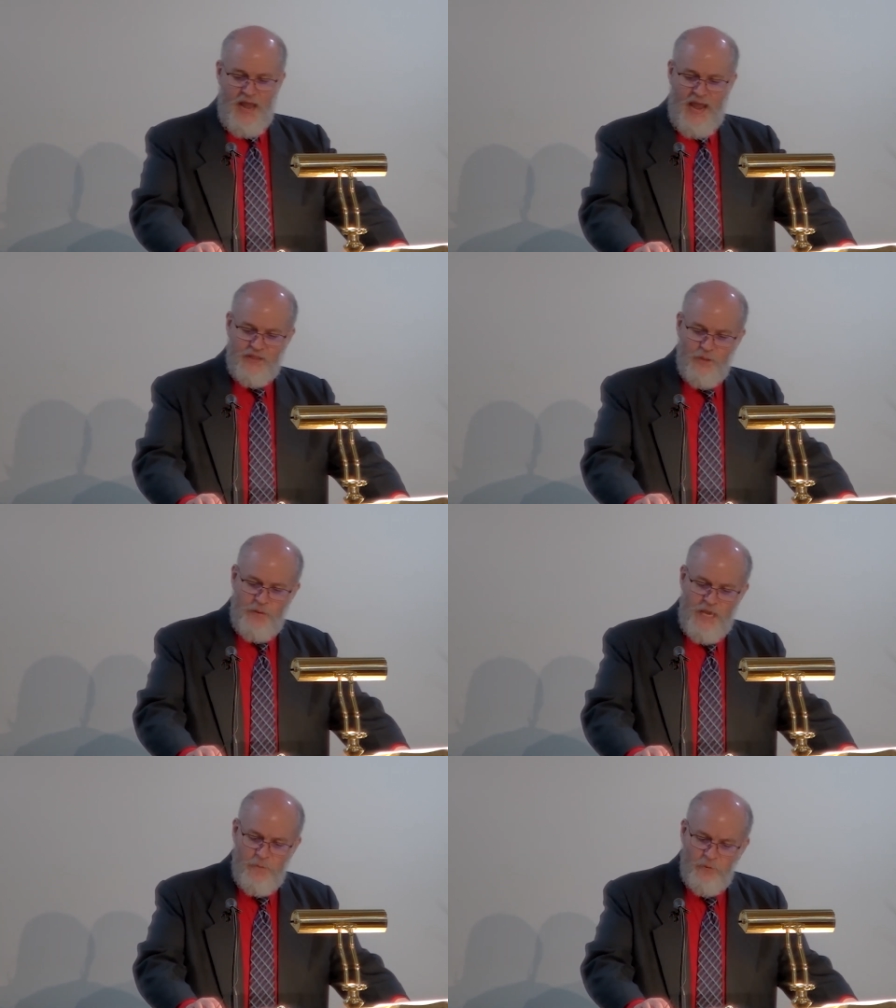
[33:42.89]
And the
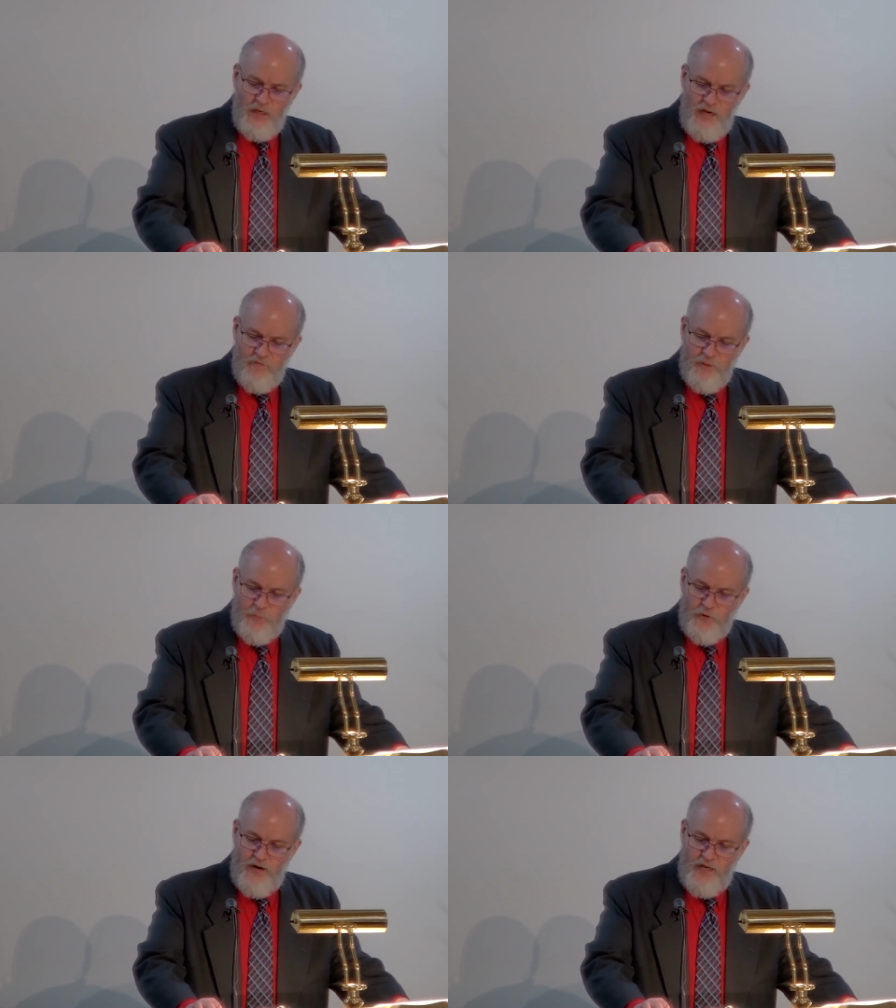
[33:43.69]
people of the
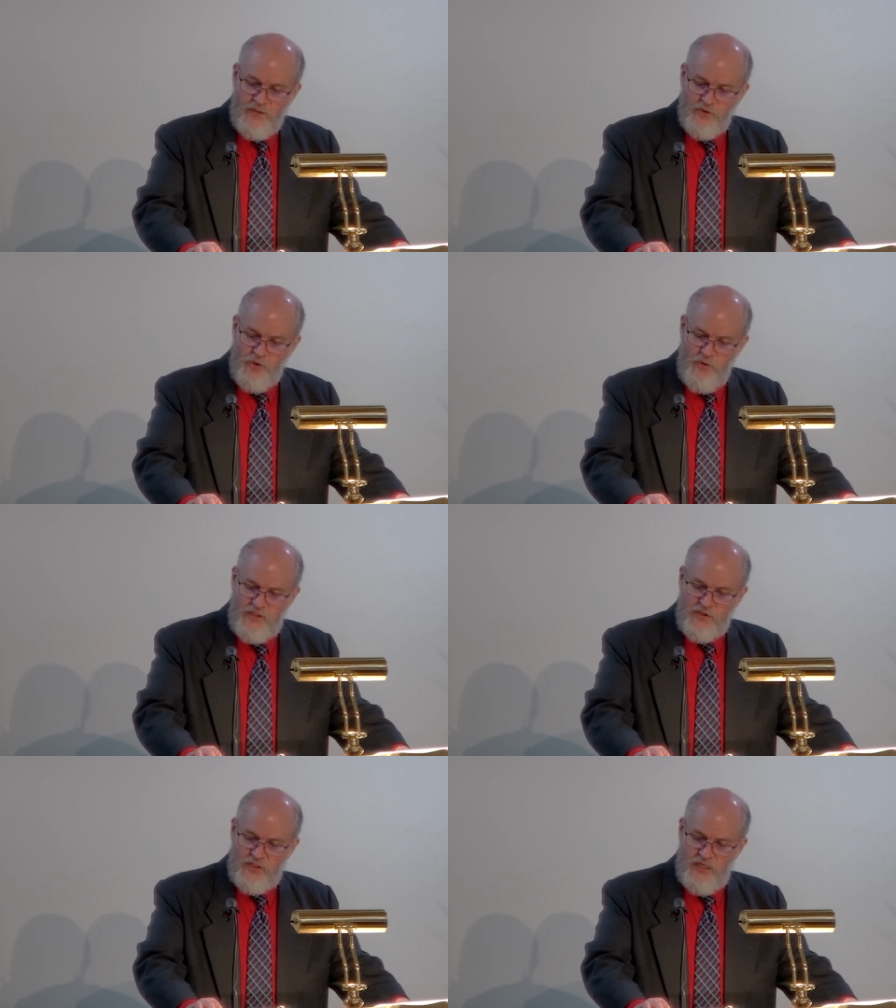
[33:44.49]
prince who
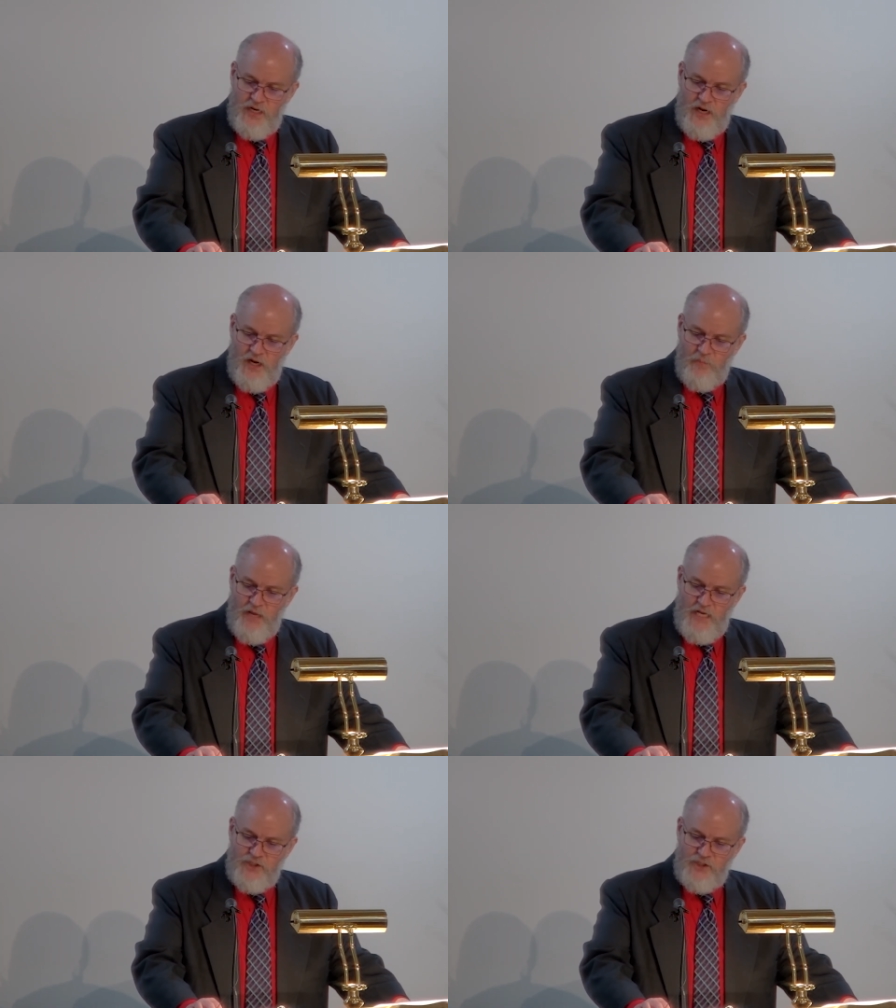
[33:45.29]
is to come